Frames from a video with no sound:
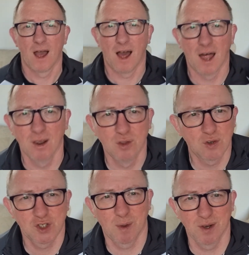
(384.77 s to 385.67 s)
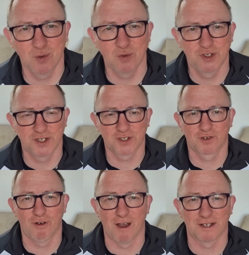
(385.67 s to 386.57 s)
and look to our Lord Jesus
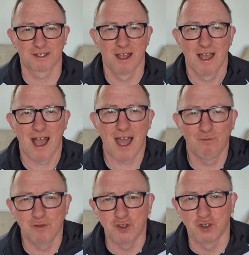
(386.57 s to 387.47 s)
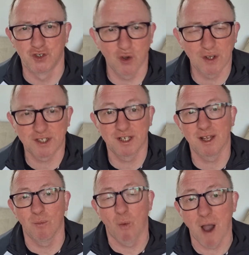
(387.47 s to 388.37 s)
Christ and rejoice in
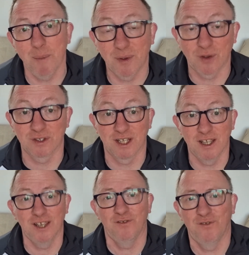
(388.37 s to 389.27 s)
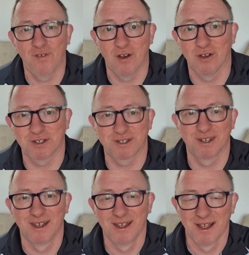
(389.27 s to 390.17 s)
Him. Why? Because He first
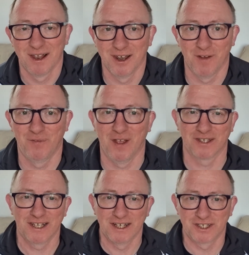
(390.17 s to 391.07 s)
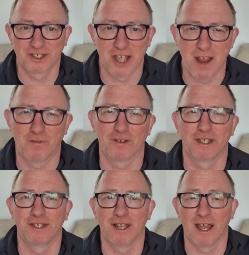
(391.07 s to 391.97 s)
loved us. He has saved us.
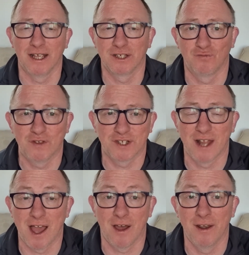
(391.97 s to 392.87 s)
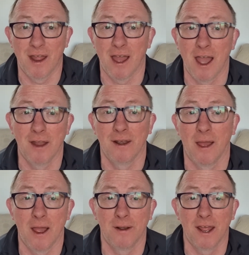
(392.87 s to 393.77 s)
He's, he's written our, our,
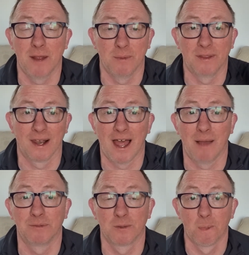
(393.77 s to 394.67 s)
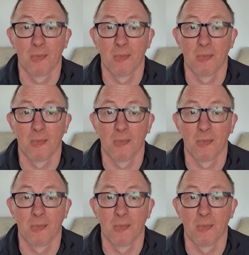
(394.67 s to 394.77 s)
our name in the Lamb's